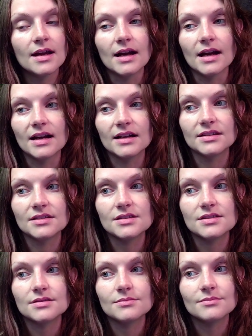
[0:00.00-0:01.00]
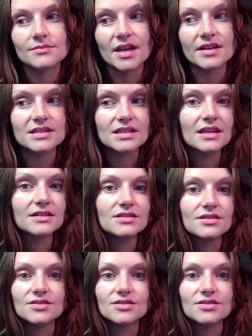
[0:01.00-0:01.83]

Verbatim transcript: And that has led to